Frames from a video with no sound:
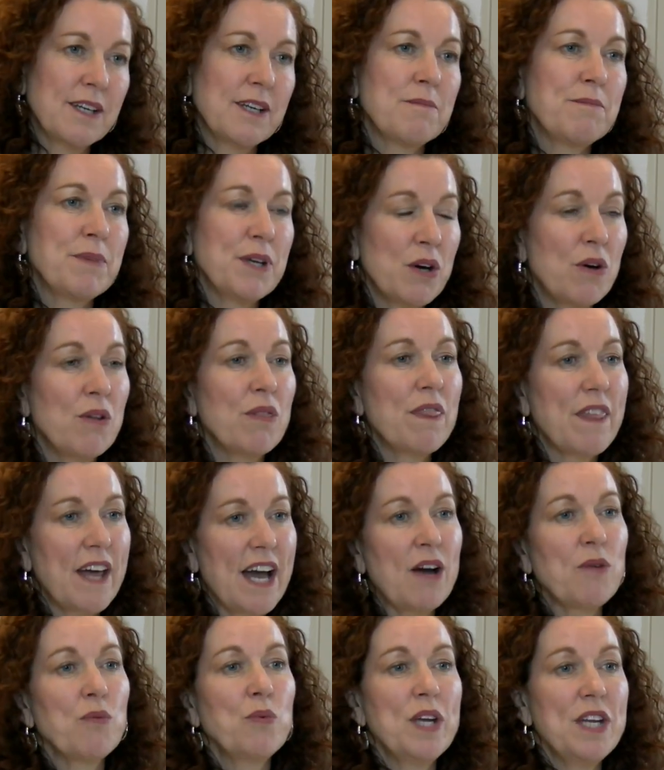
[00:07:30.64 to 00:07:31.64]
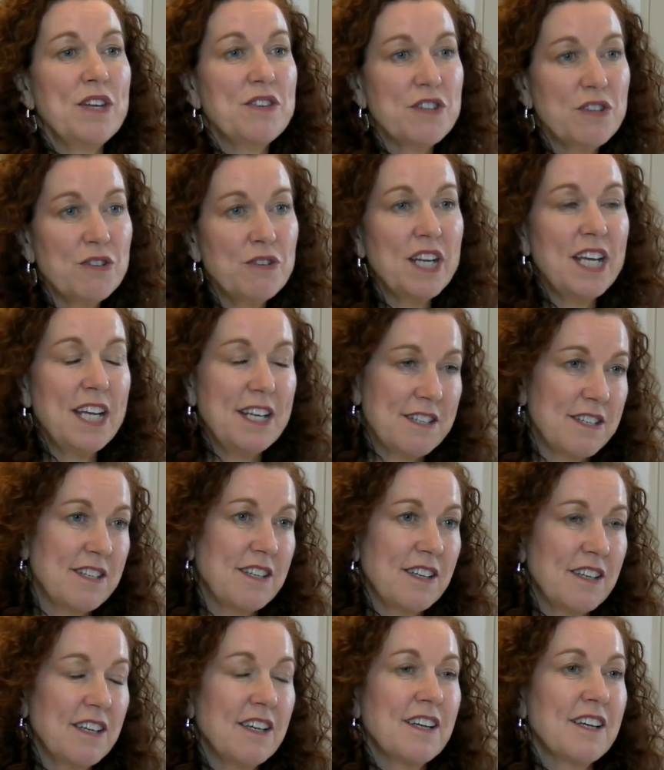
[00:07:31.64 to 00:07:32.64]
Beyond that, we do need
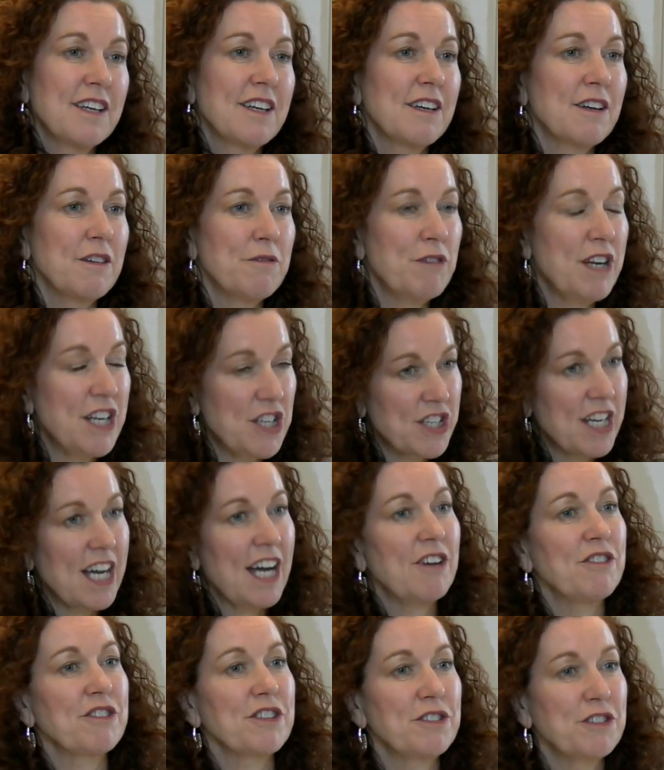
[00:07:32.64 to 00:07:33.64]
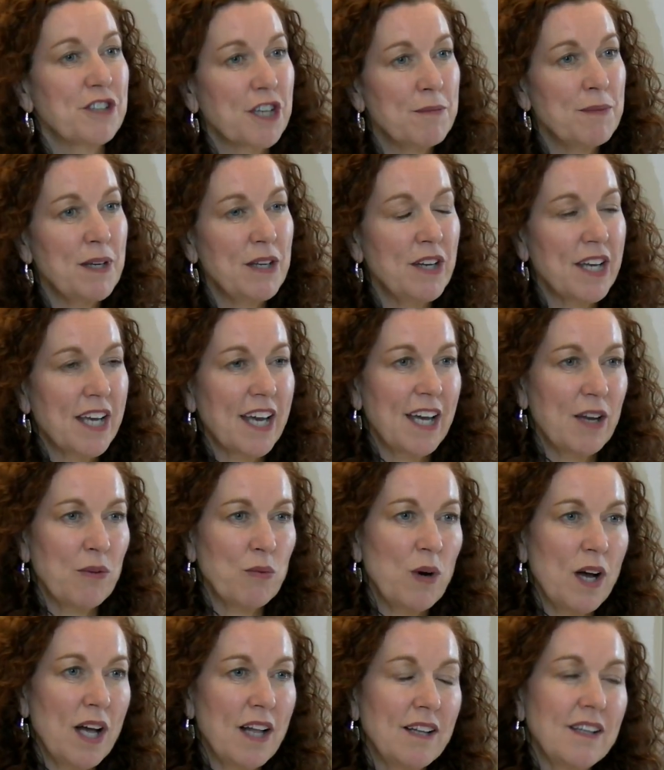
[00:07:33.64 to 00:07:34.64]
to reach out and communicate
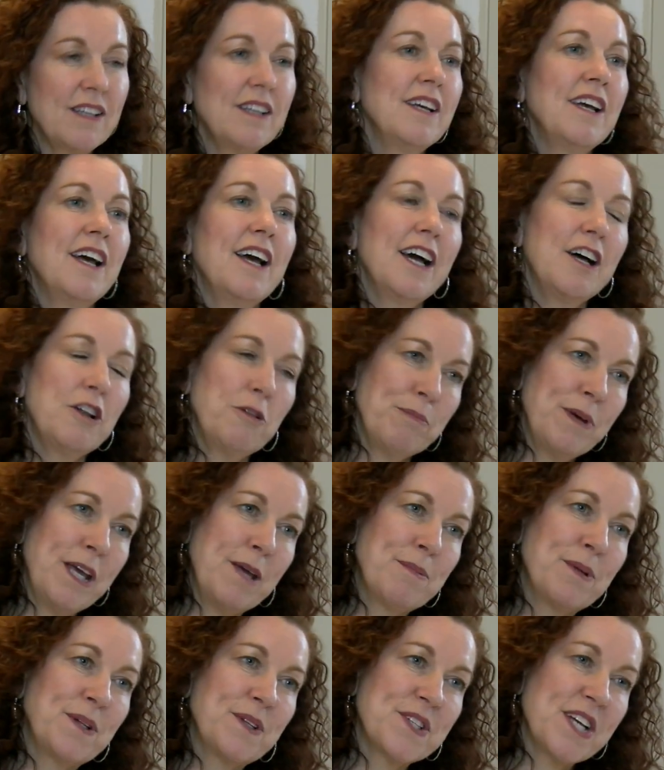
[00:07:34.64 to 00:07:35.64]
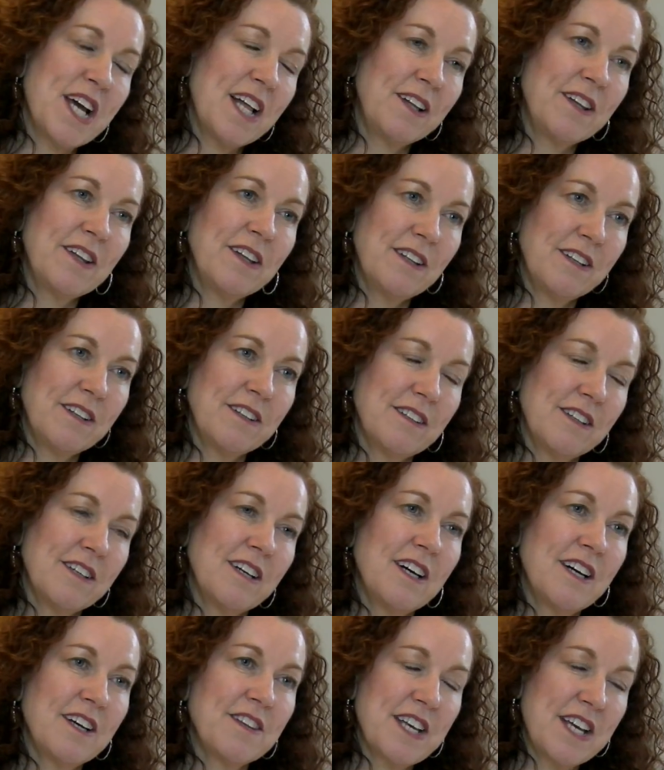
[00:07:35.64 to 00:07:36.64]
well, help people tell
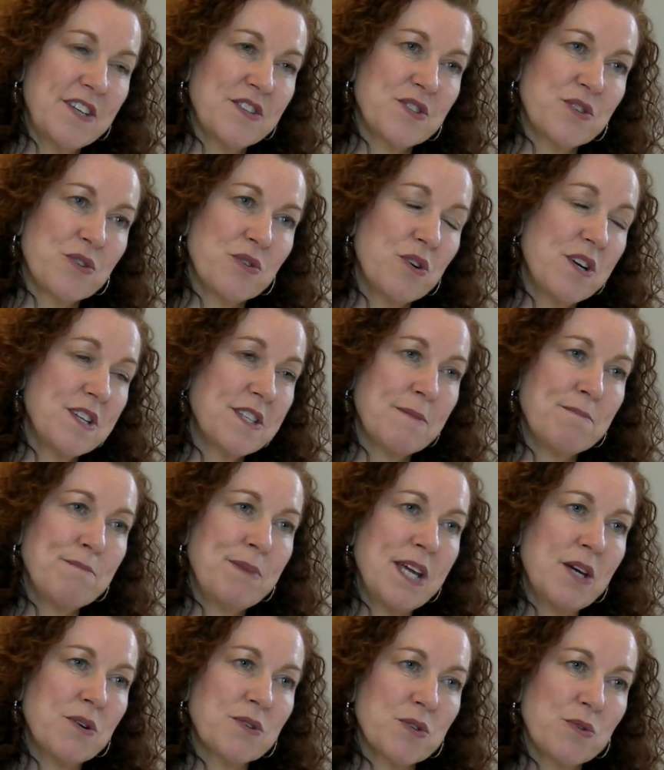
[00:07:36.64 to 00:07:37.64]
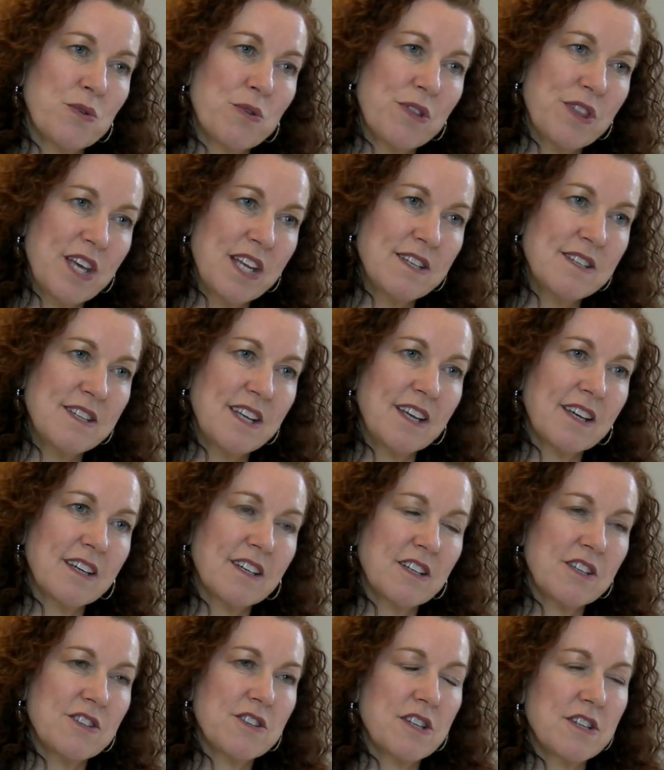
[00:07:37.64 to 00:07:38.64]
their stories, and be as authentic
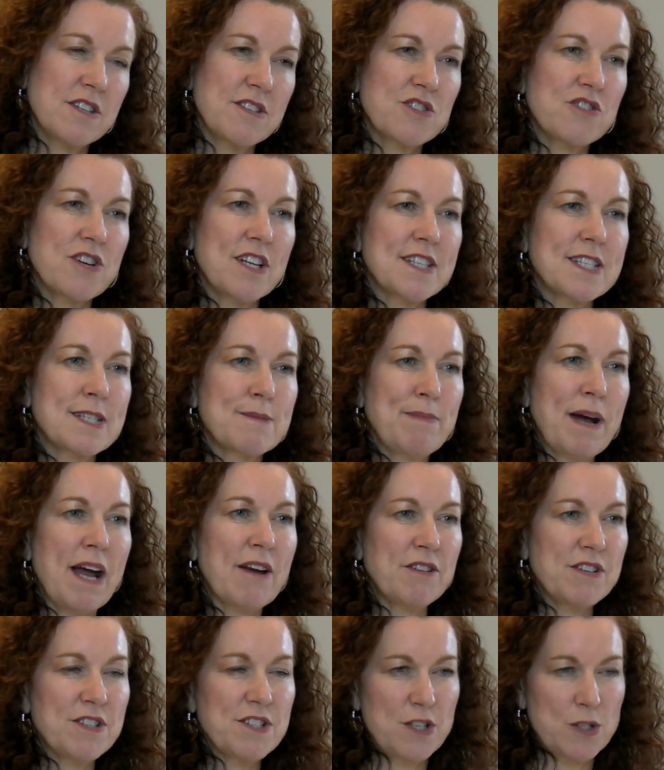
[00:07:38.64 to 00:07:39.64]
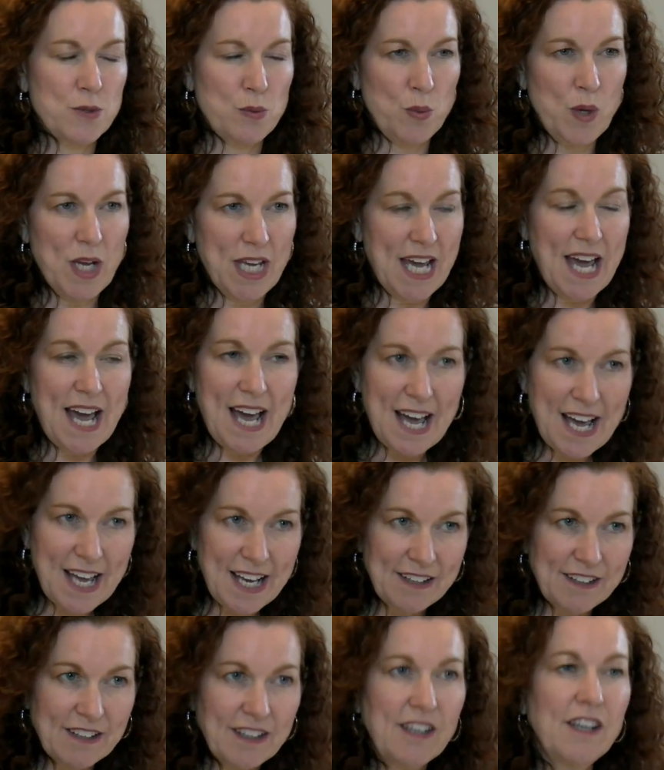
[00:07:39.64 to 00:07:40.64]
and as transparent as we
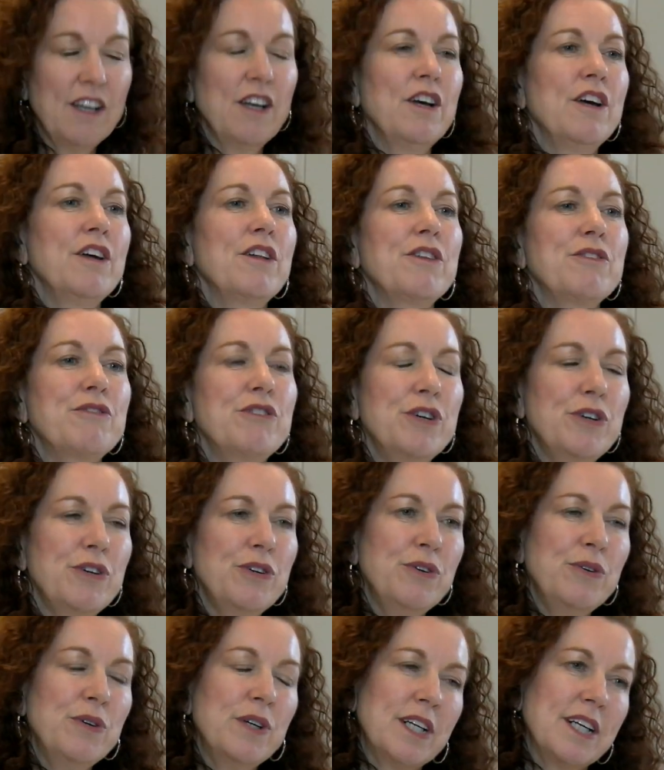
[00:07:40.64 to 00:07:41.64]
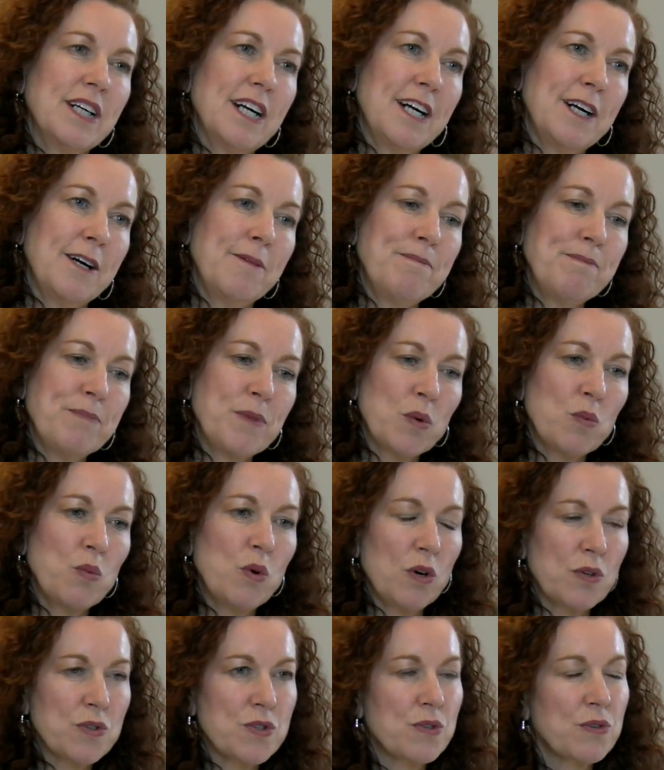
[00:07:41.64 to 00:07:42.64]
can through
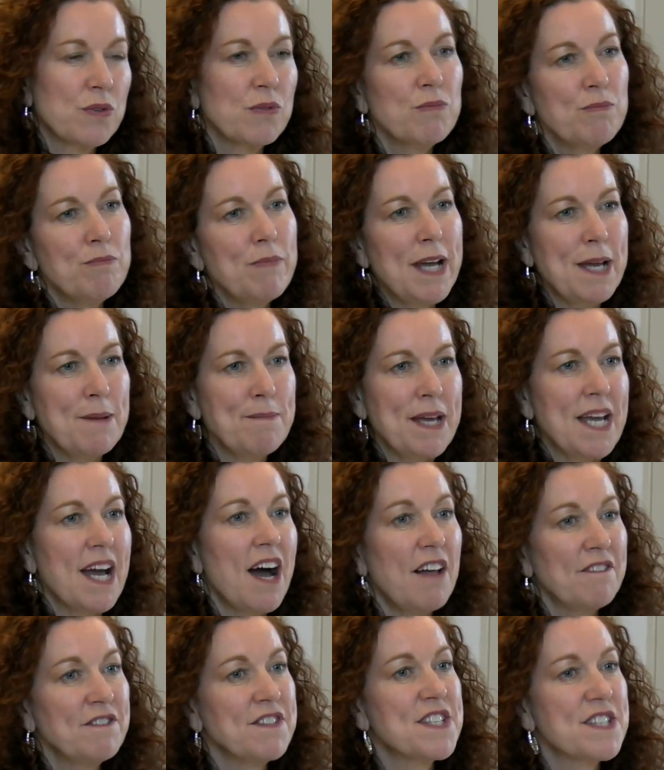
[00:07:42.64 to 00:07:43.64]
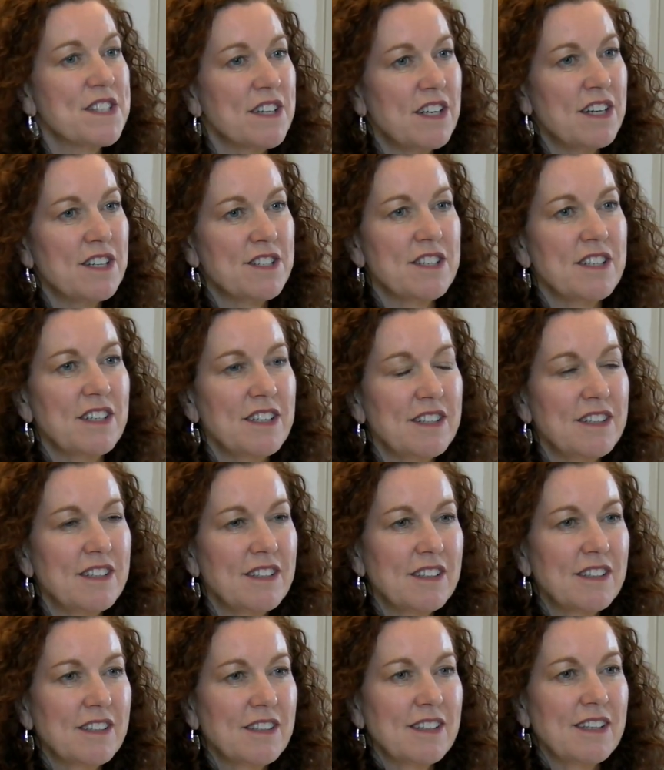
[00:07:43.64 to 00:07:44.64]
what may be
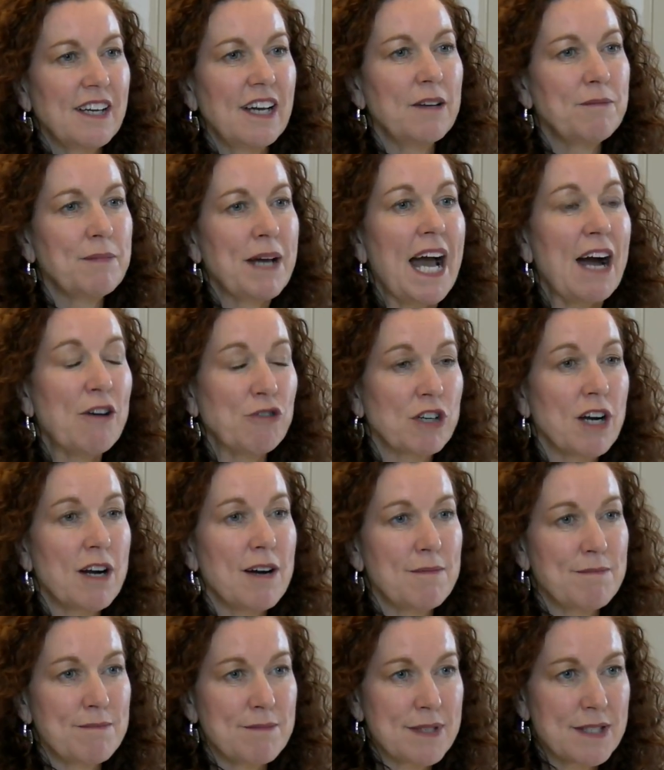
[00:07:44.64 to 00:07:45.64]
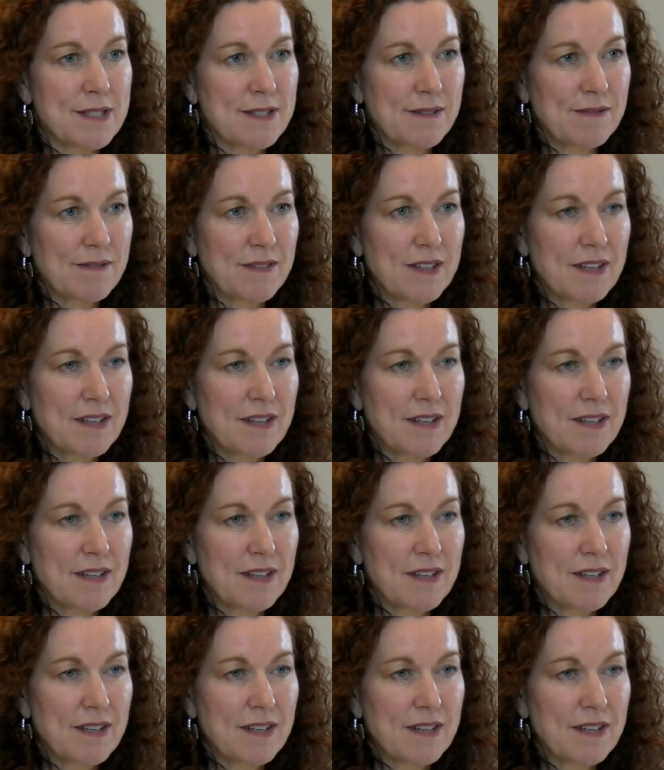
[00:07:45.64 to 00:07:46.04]
uncertain outcomes.